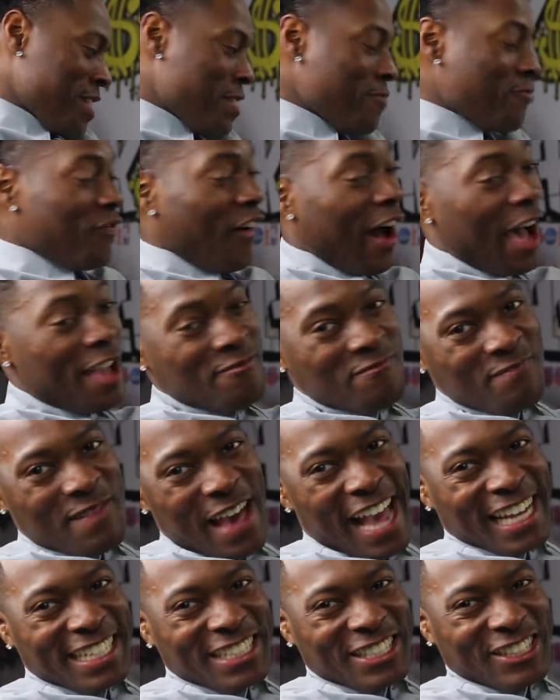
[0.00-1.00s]
you fighting
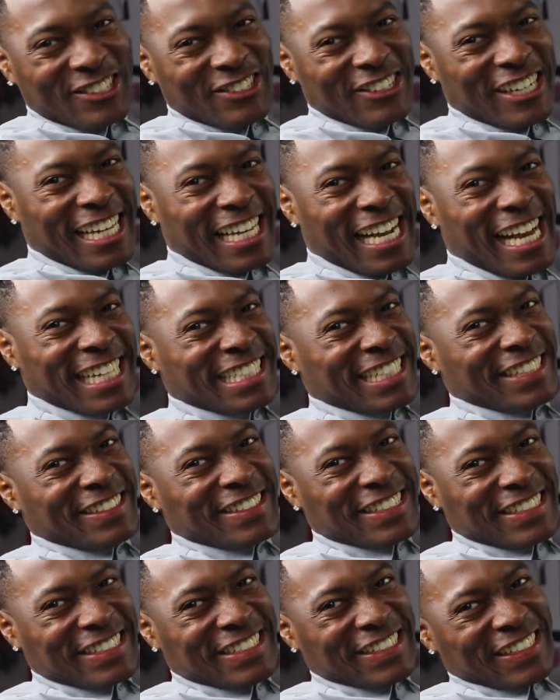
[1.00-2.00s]
back too, and I see
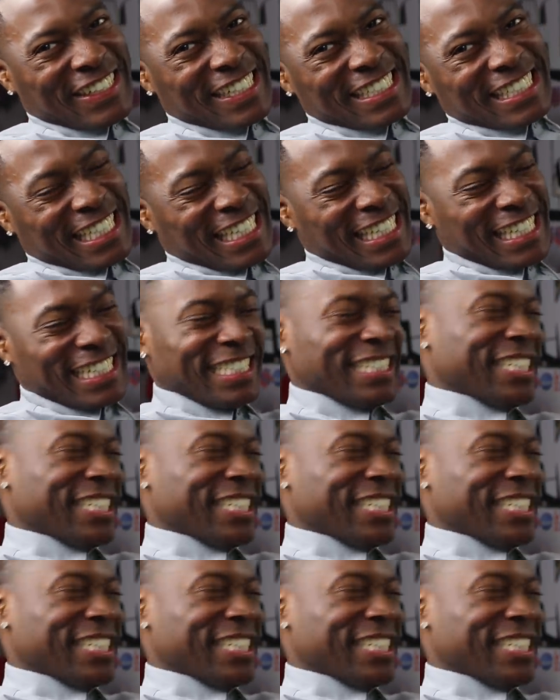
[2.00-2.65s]
what you're doing, Chilla